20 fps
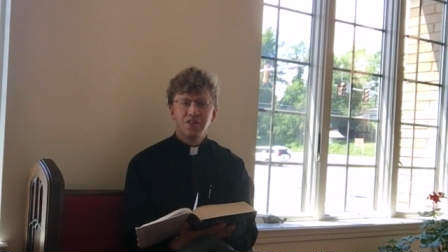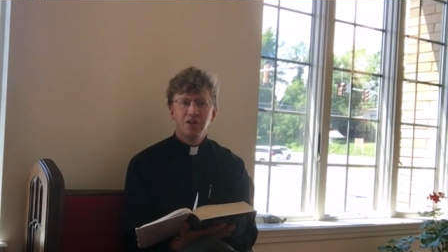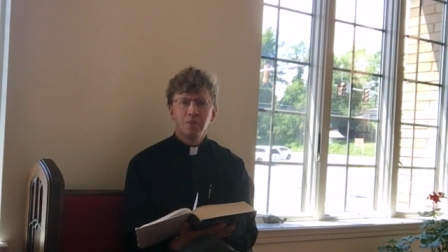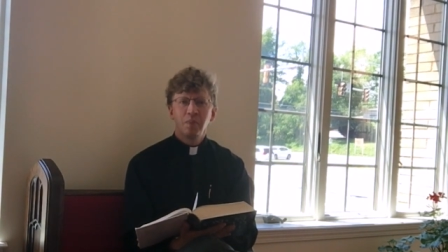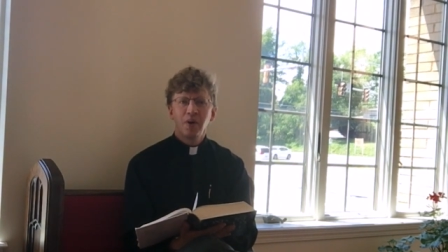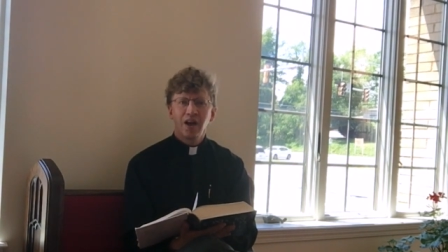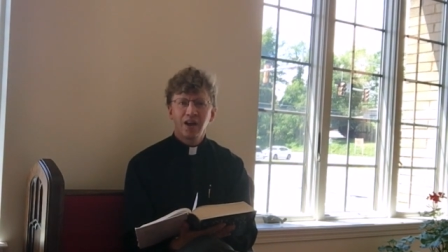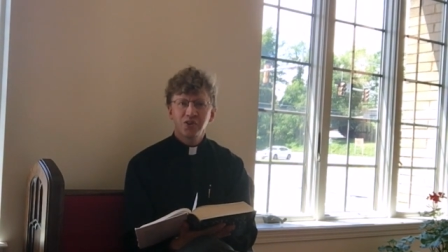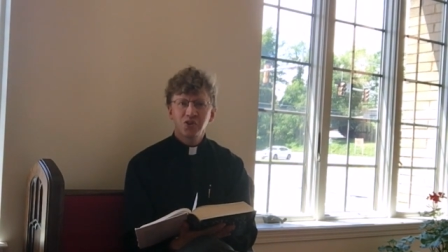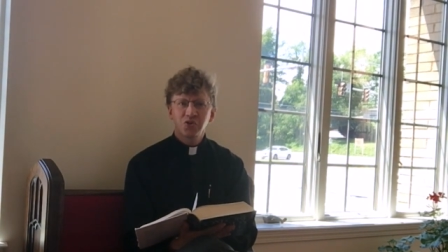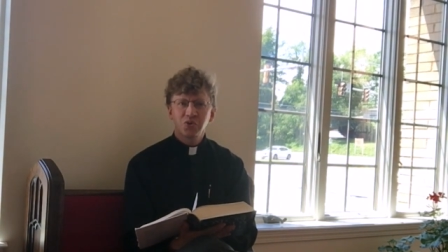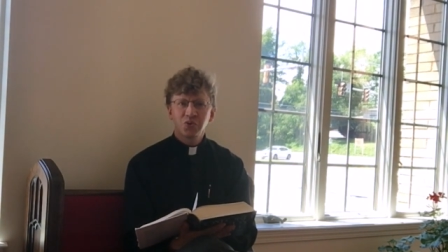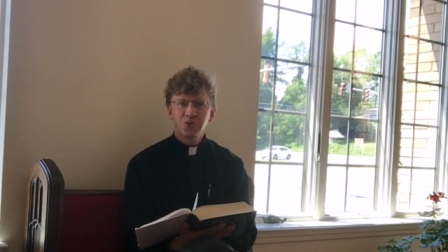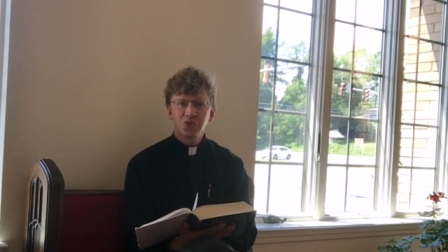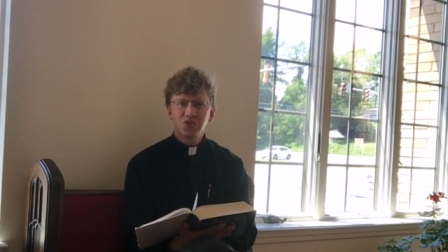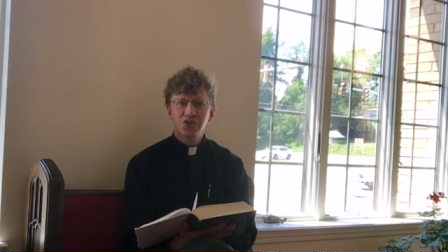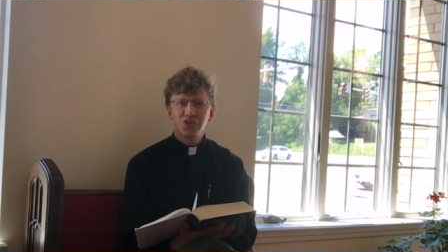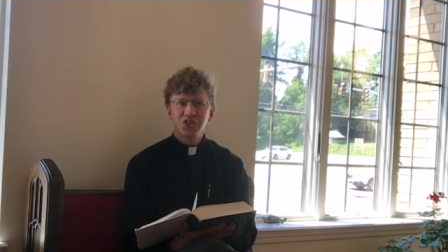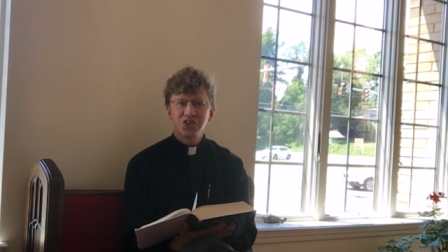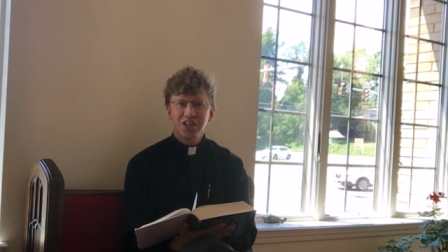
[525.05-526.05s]
the
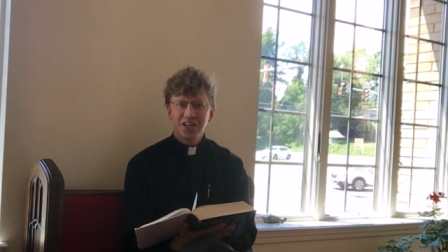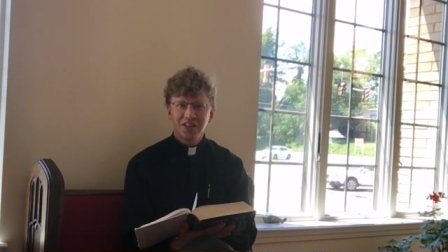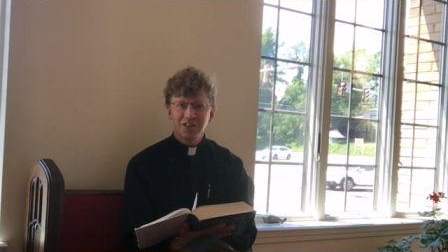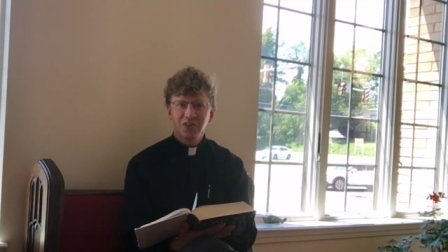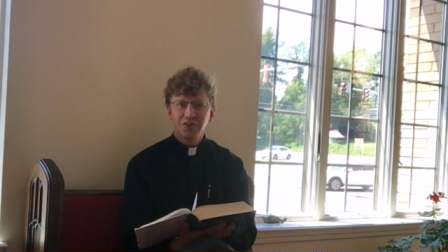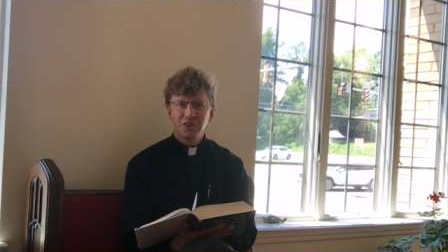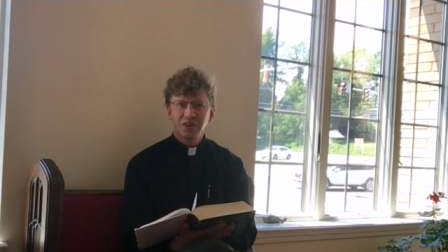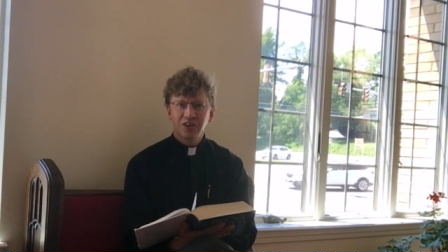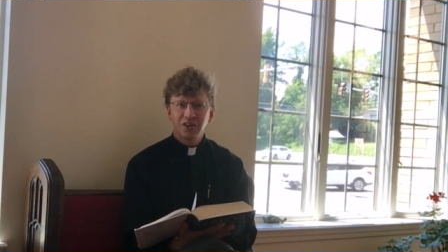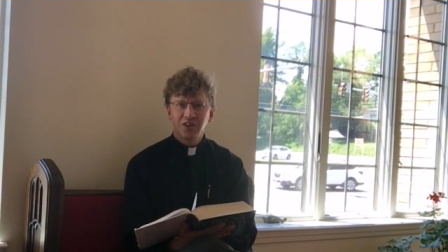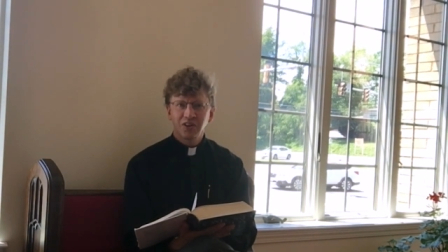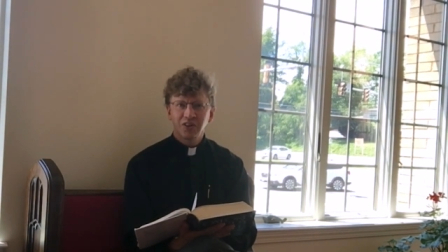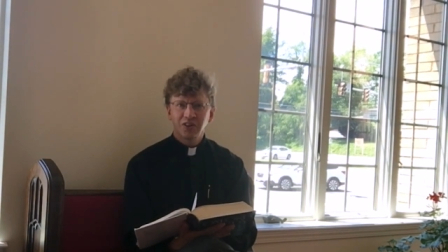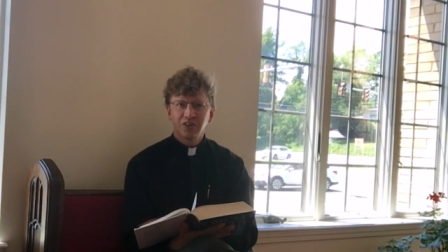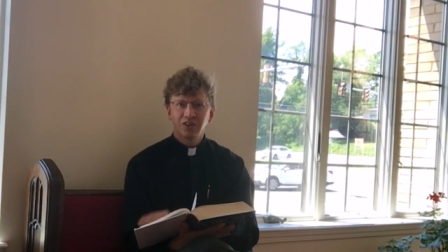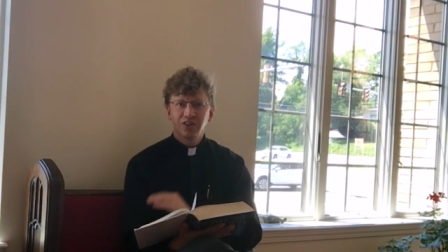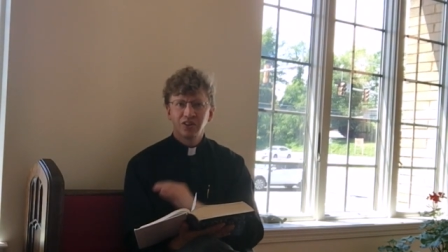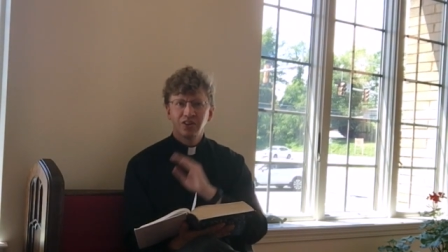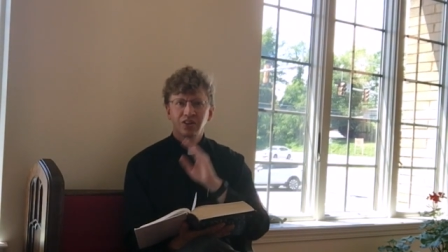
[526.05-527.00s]
apostles stand there